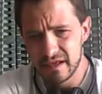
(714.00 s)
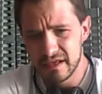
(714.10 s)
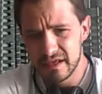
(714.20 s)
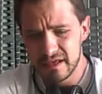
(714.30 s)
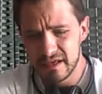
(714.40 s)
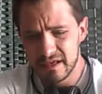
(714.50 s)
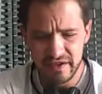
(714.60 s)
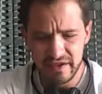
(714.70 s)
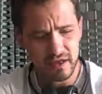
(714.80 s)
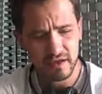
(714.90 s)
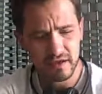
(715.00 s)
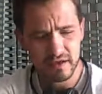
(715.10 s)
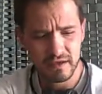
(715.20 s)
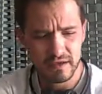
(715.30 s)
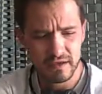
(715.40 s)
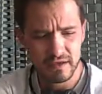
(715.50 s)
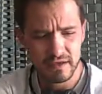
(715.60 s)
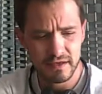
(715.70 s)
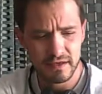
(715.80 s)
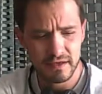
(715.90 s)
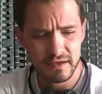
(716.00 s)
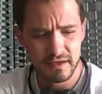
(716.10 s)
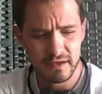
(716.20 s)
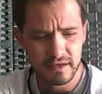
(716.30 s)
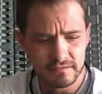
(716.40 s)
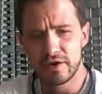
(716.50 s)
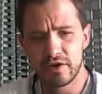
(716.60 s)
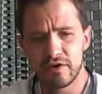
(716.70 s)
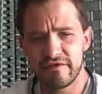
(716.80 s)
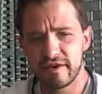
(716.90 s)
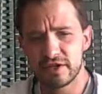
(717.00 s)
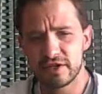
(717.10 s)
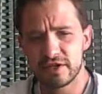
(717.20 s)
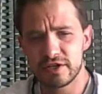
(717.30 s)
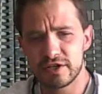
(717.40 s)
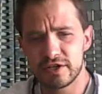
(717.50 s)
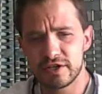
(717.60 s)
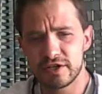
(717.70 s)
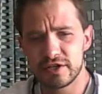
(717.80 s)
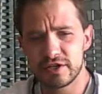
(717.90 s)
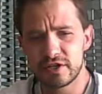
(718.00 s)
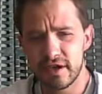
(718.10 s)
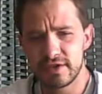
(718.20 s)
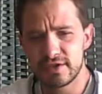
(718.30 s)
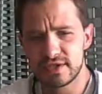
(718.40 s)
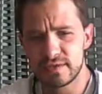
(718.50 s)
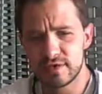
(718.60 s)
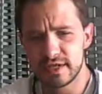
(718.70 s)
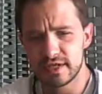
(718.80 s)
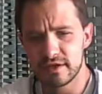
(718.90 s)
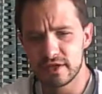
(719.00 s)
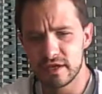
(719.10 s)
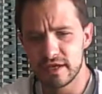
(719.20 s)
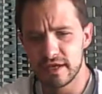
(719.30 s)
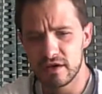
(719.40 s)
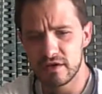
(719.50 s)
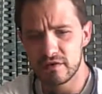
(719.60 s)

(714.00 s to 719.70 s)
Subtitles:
I mean, fuck. I don't know if I can show it. I've got to do some research on how